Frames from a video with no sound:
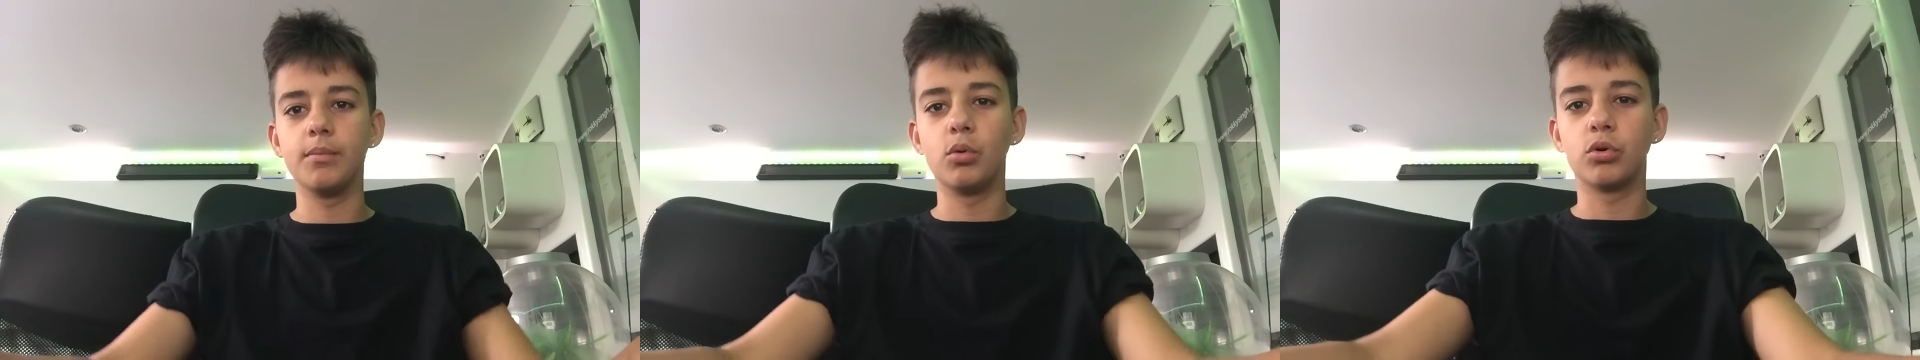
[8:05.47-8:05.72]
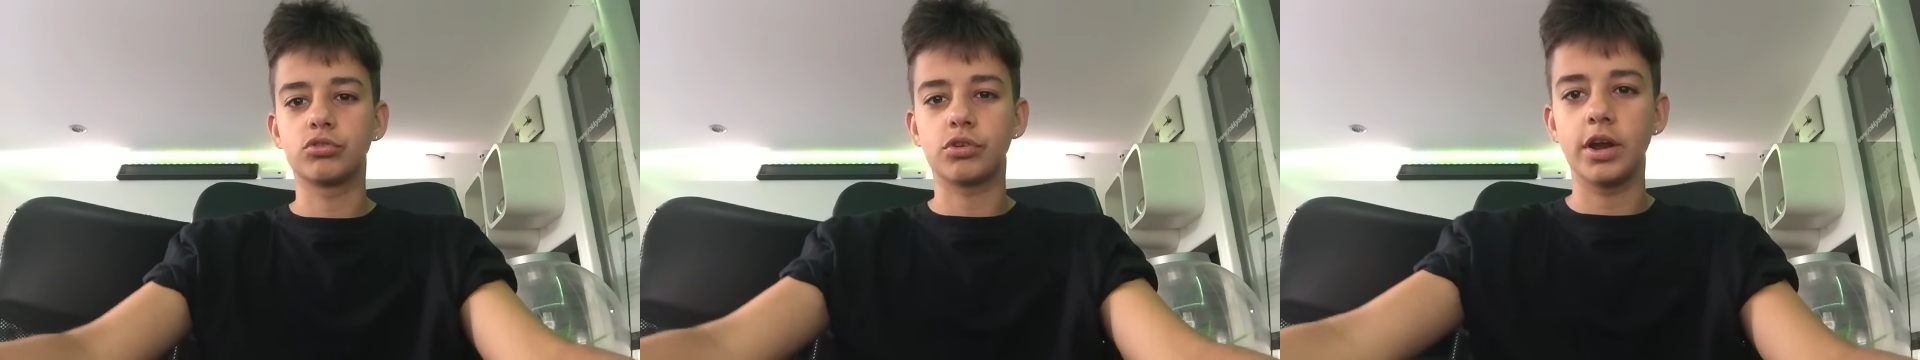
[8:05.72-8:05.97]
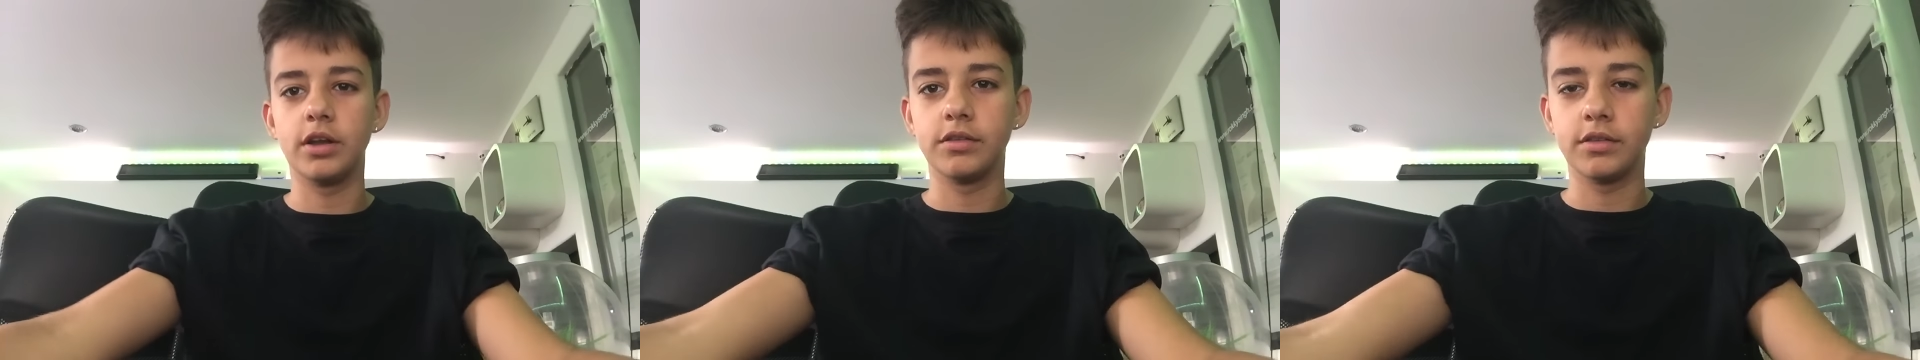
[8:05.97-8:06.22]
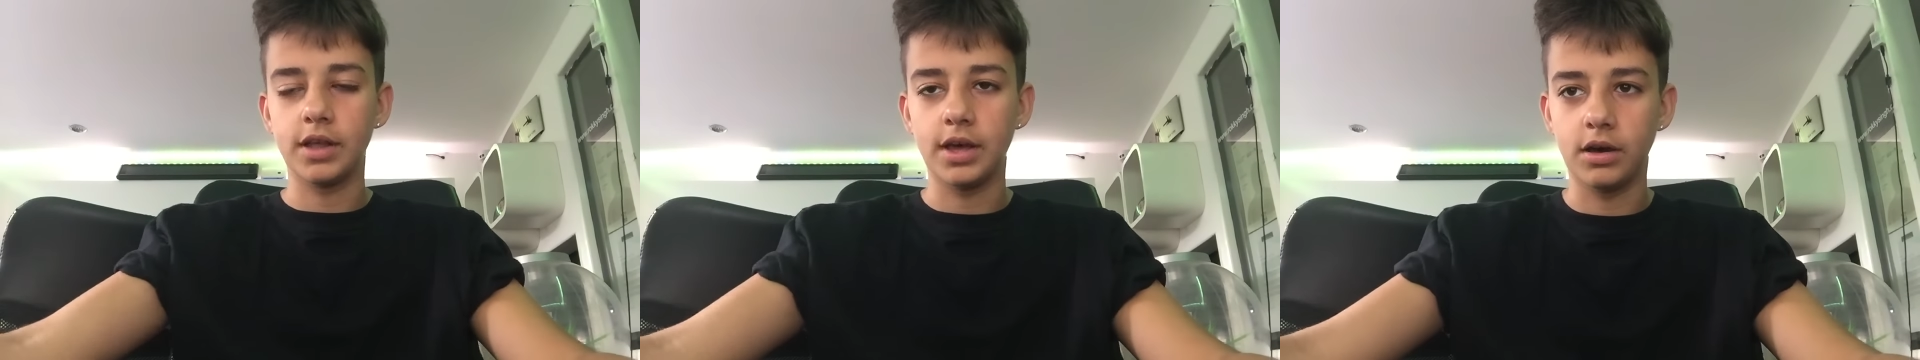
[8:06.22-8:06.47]
more
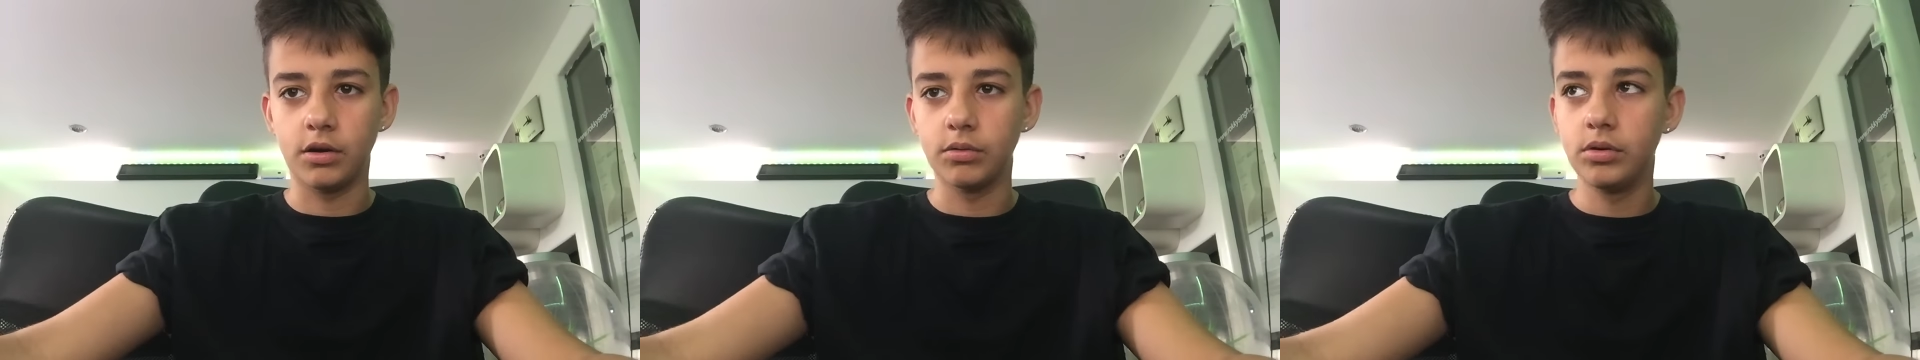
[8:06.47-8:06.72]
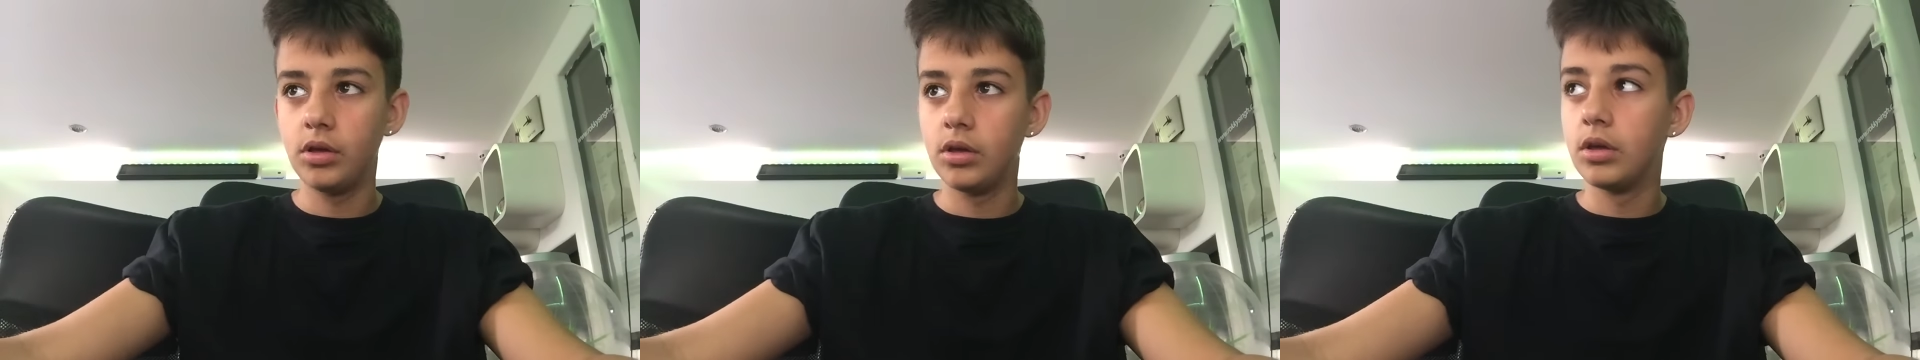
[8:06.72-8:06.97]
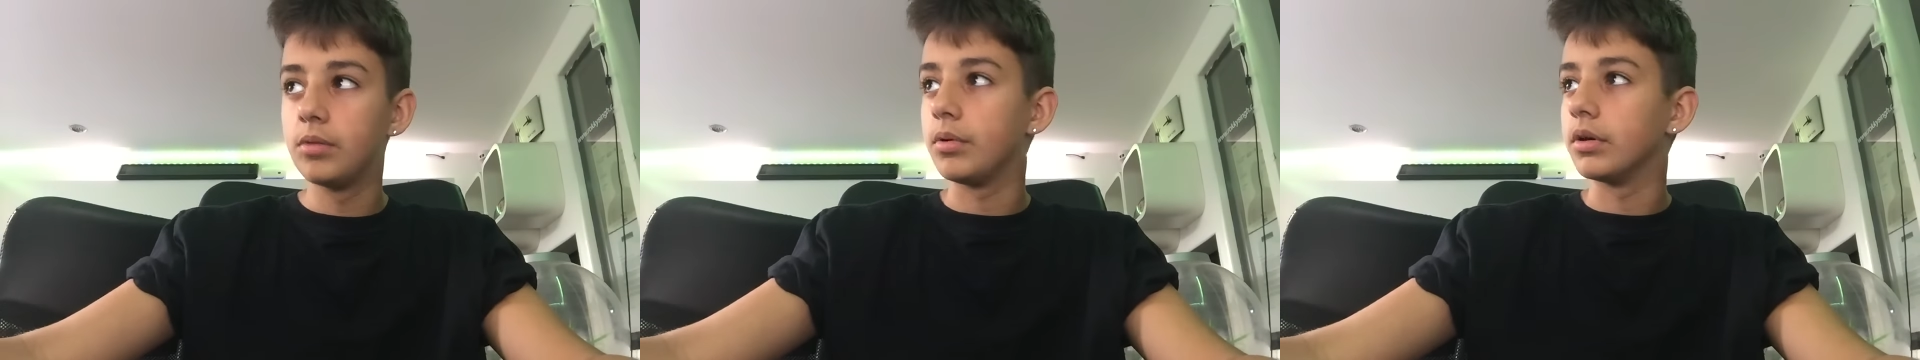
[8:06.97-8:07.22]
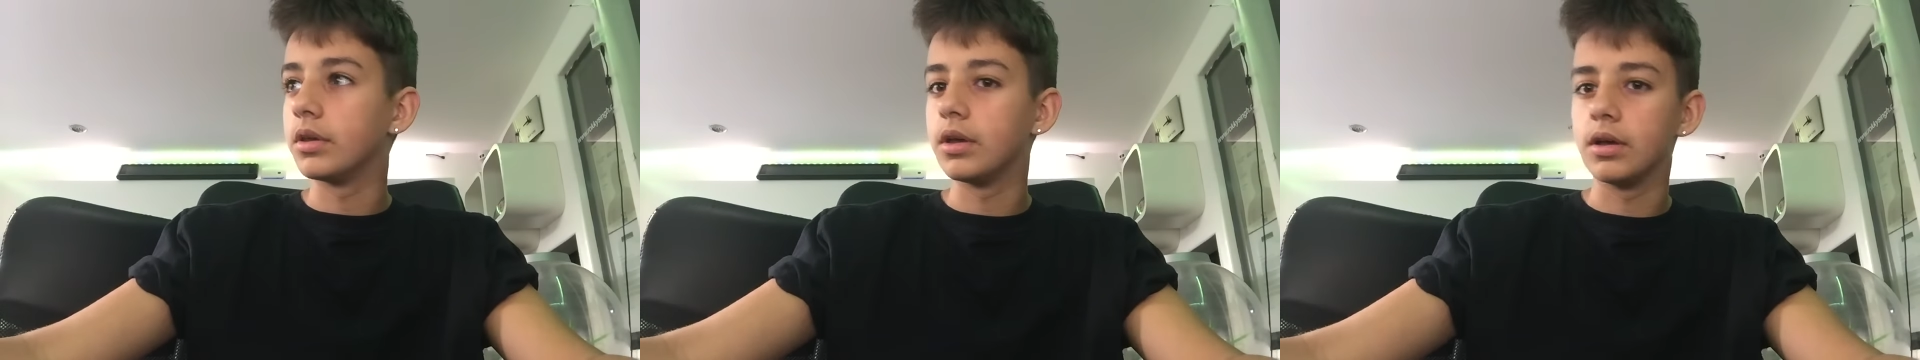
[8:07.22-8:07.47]
trailers and that out,
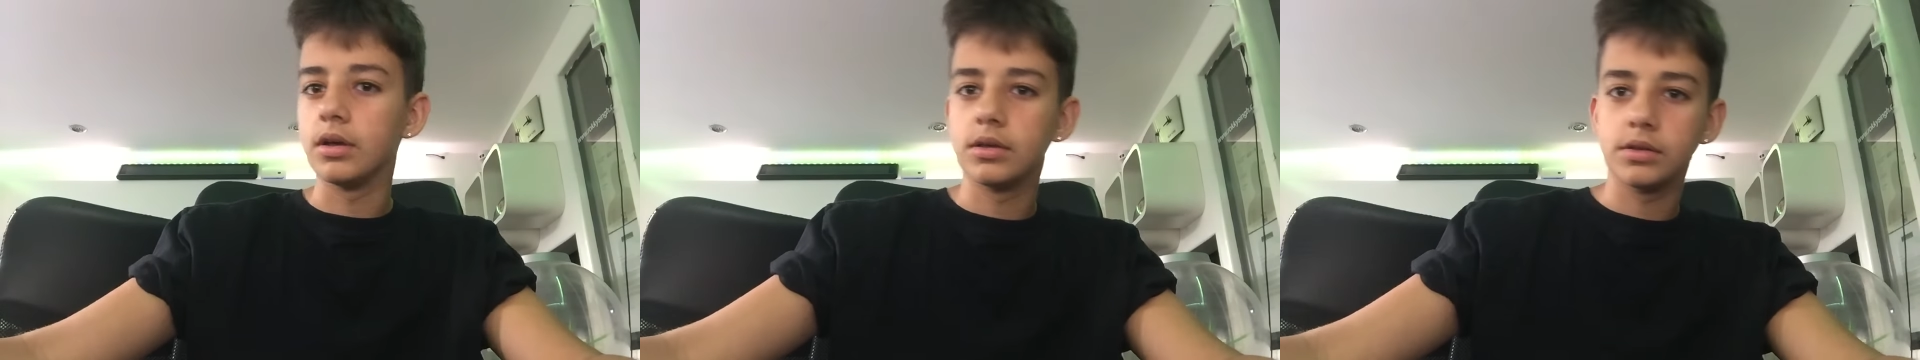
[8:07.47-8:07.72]
but yeah.